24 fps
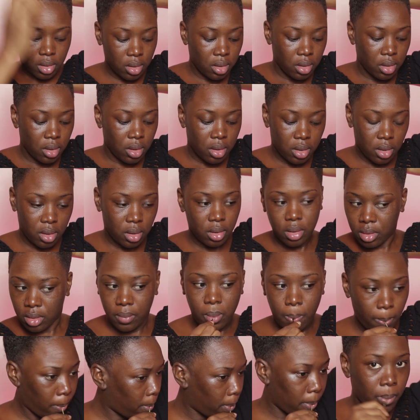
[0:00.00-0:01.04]
And you want to
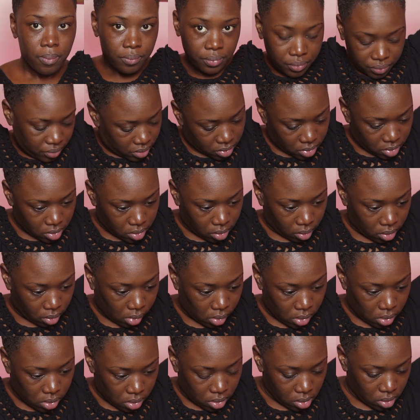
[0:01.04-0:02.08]
make sure, of course, that
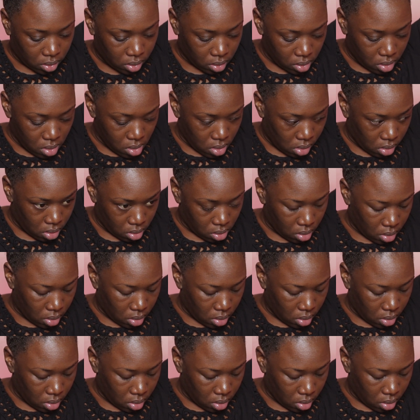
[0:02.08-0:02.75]
all of your hair is